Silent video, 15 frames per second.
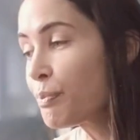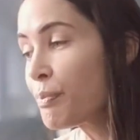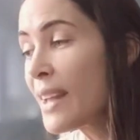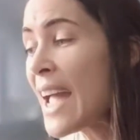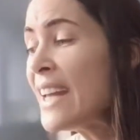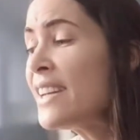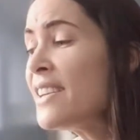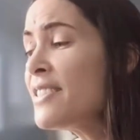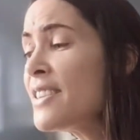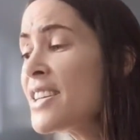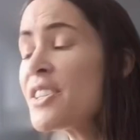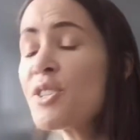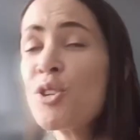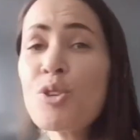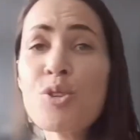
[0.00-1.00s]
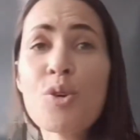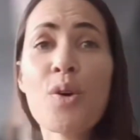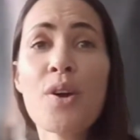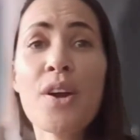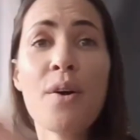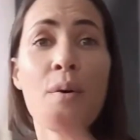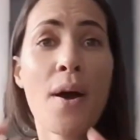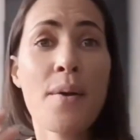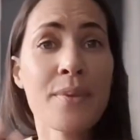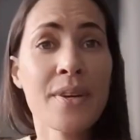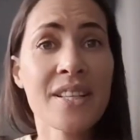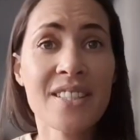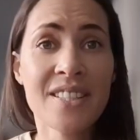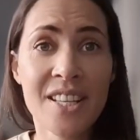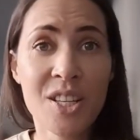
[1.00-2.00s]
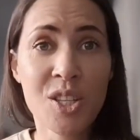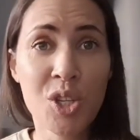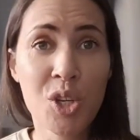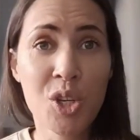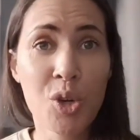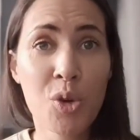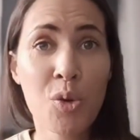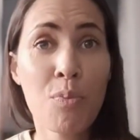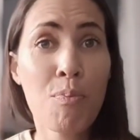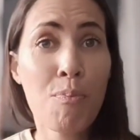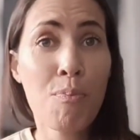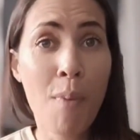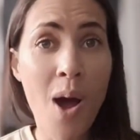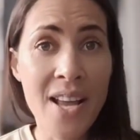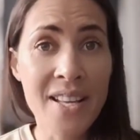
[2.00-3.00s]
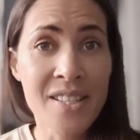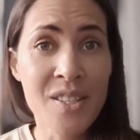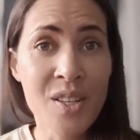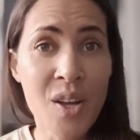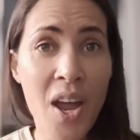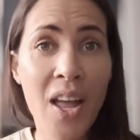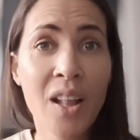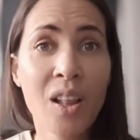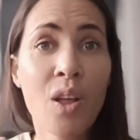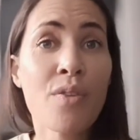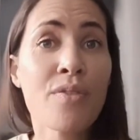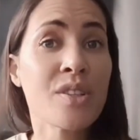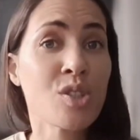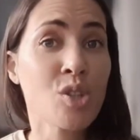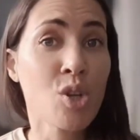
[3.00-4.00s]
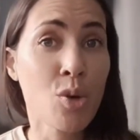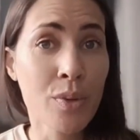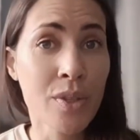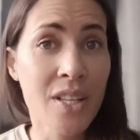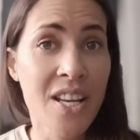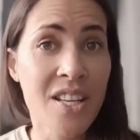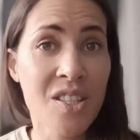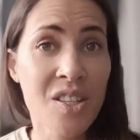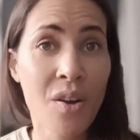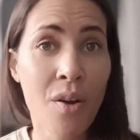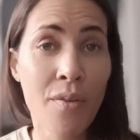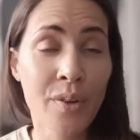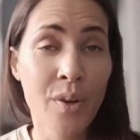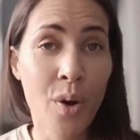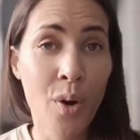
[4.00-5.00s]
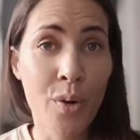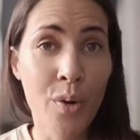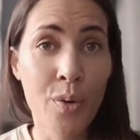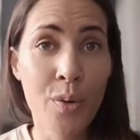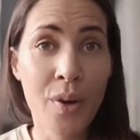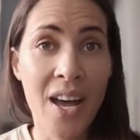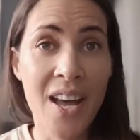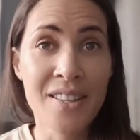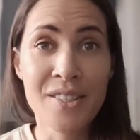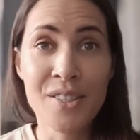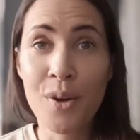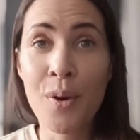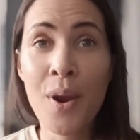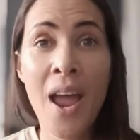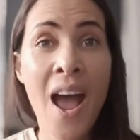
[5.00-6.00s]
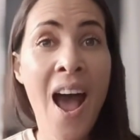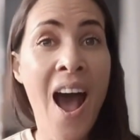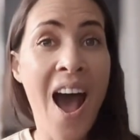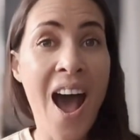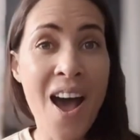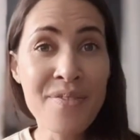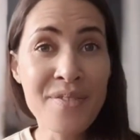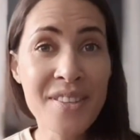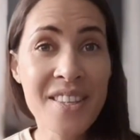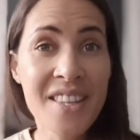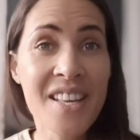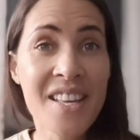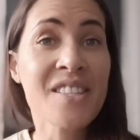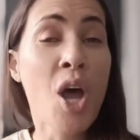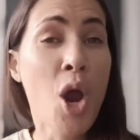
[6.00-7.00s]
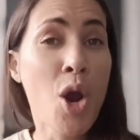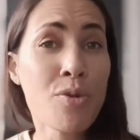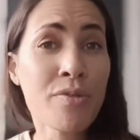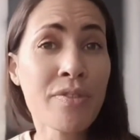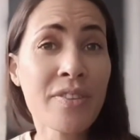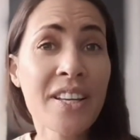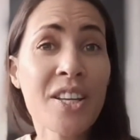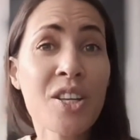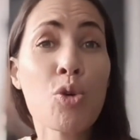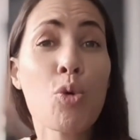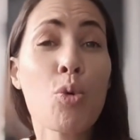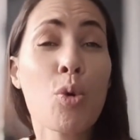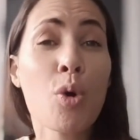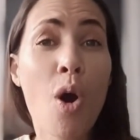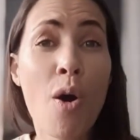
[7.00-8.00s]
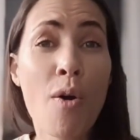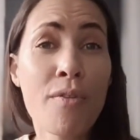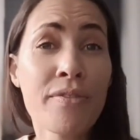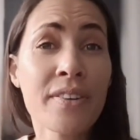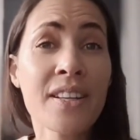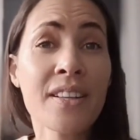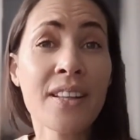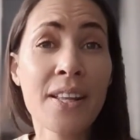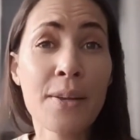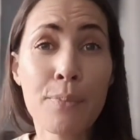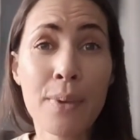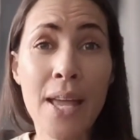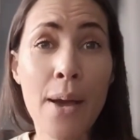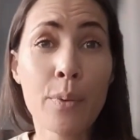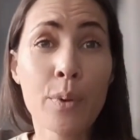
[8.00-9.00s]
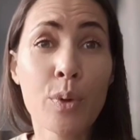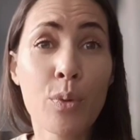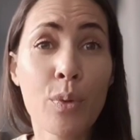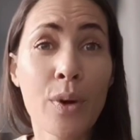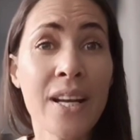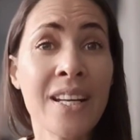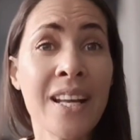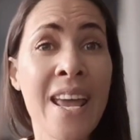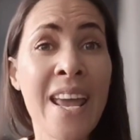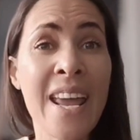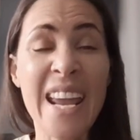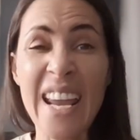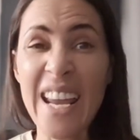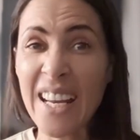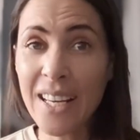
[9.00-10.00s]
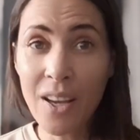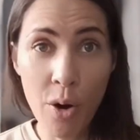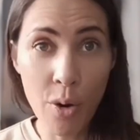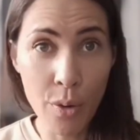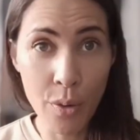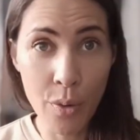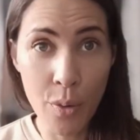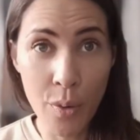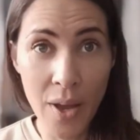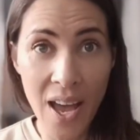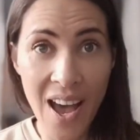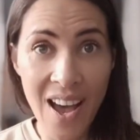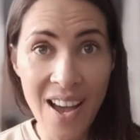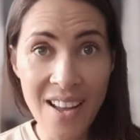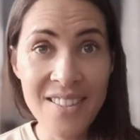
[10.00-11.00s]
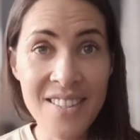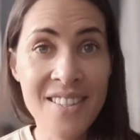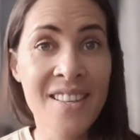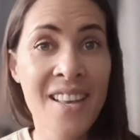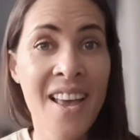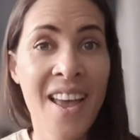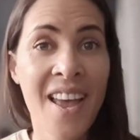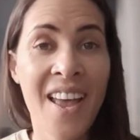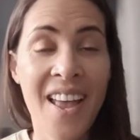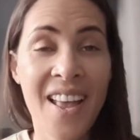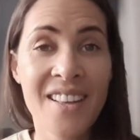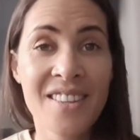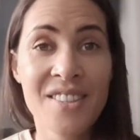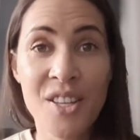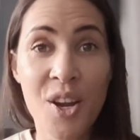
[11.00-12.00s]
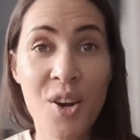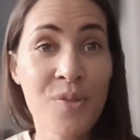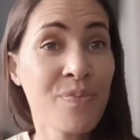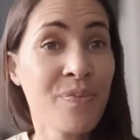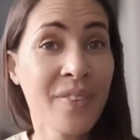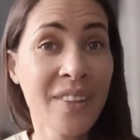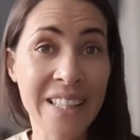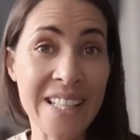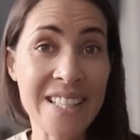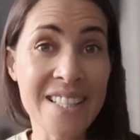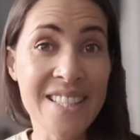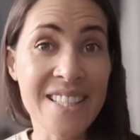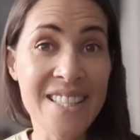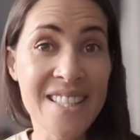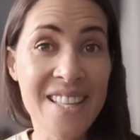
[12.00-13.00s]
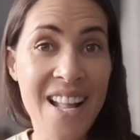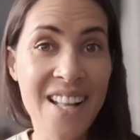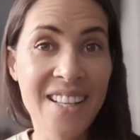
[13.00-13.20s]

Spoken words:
And in this tutorial, I'm going to teach you my style of interpretation of an oracle card. So after this, hopefully you'll confidently be able to read any oracle cards. So let's get started.